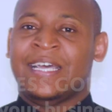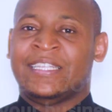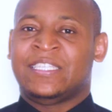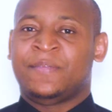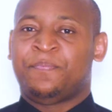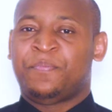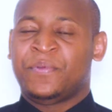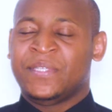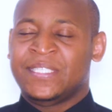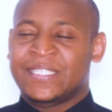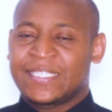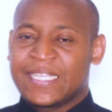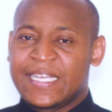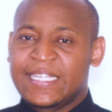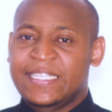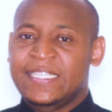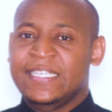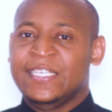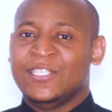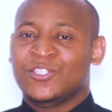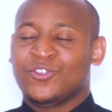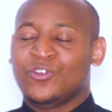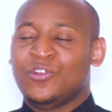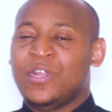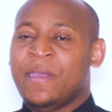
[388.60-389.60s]
that
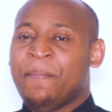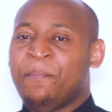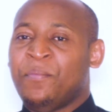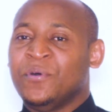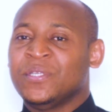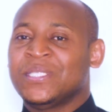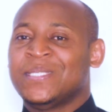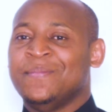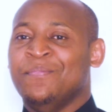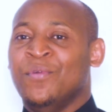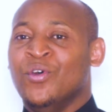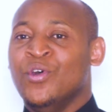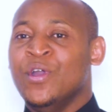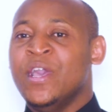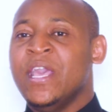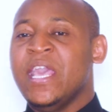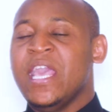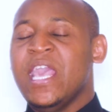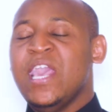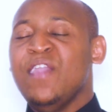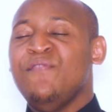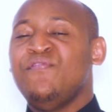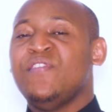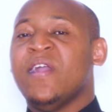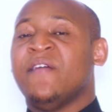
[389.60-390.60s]
presenting is only possible
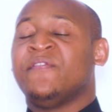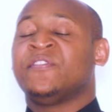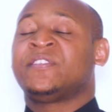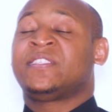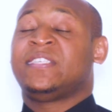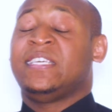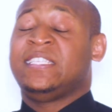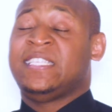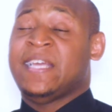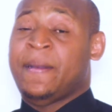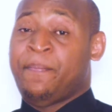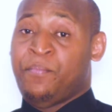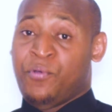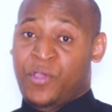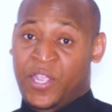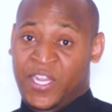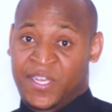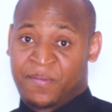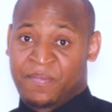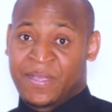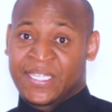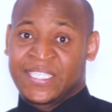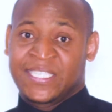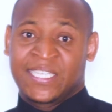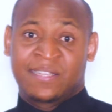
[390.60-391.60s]
if you have set
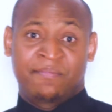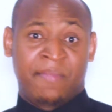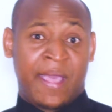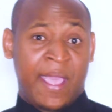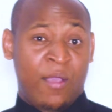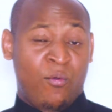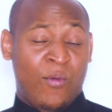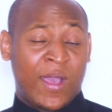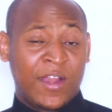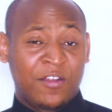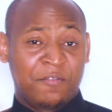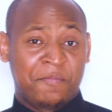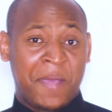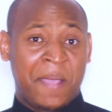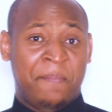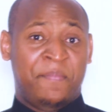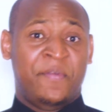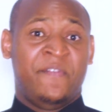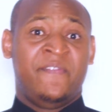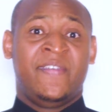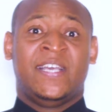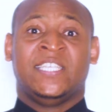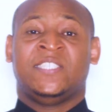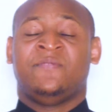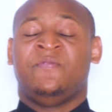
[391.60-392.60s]
appointments. In my one of my
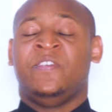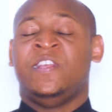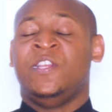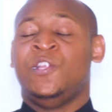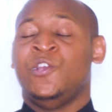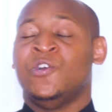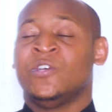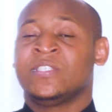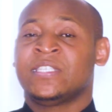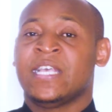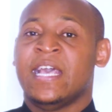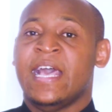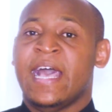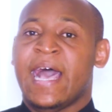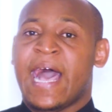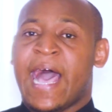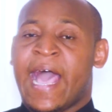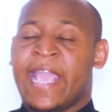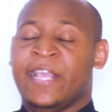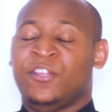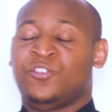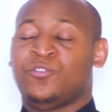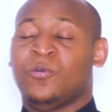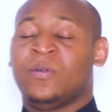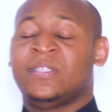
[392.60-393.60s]
previous videos,
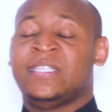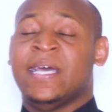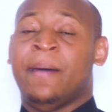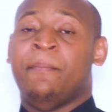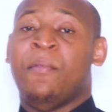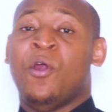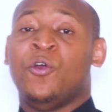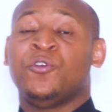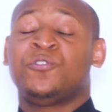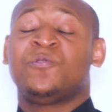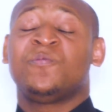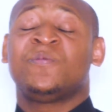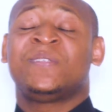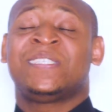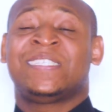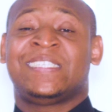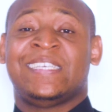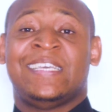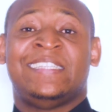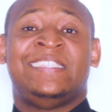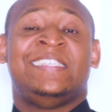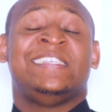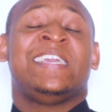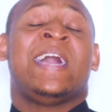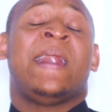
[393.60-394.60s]
I talked about
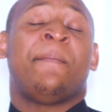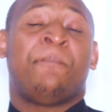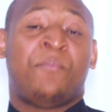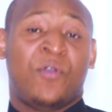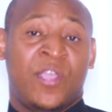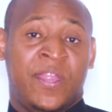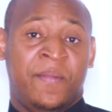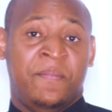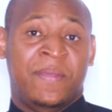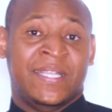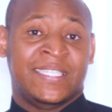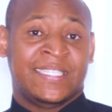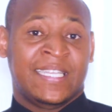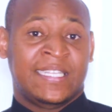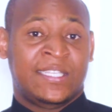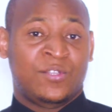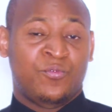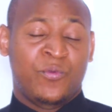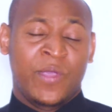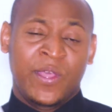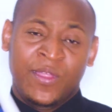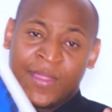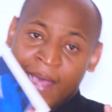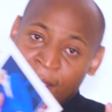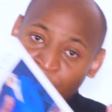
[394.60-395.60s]
setting appointments.
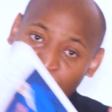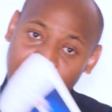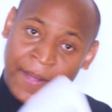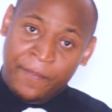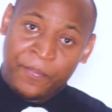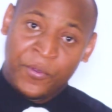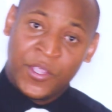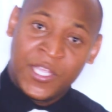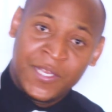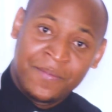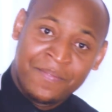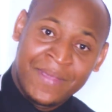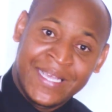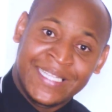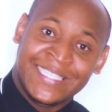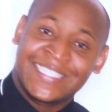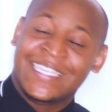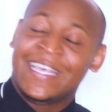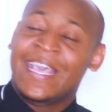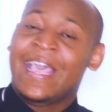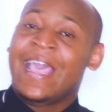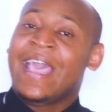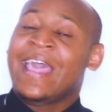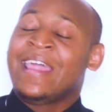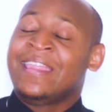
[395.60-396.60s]
That without
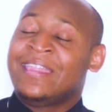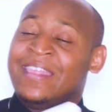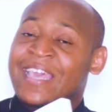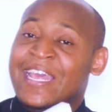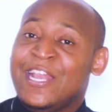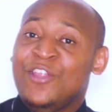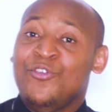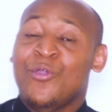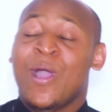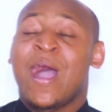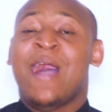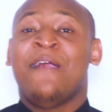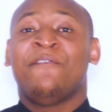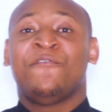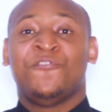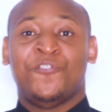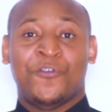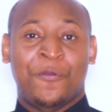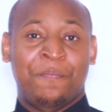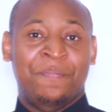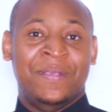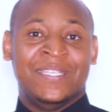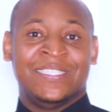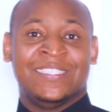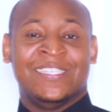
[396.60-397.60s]
appointments, then you have
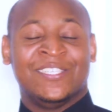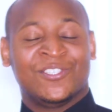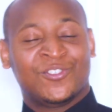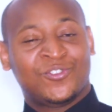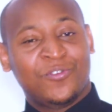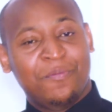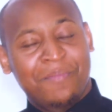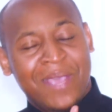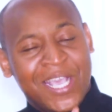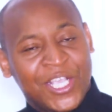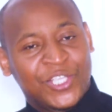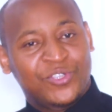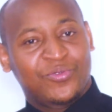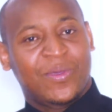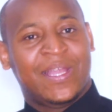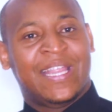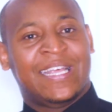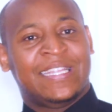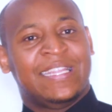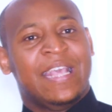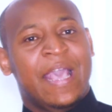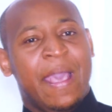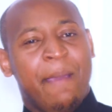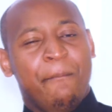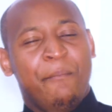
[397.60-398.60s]
no business. So make sure
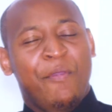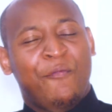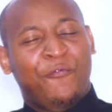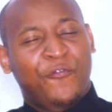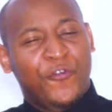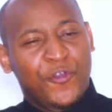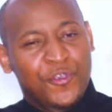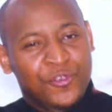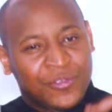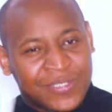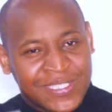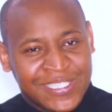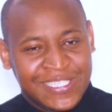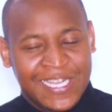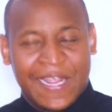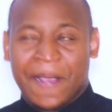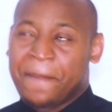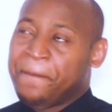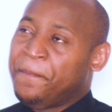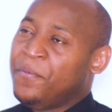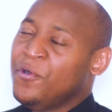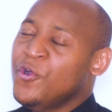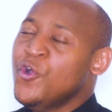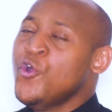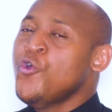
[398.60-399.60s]
that before you
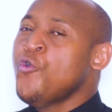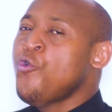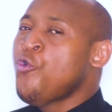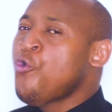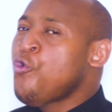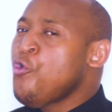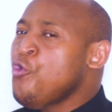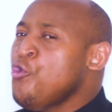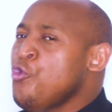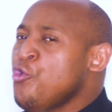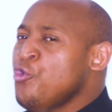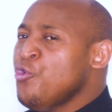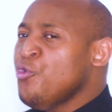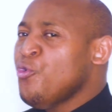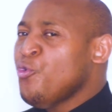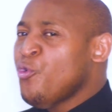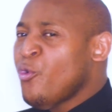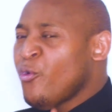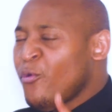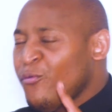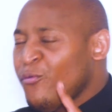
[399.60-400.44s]
sleep, who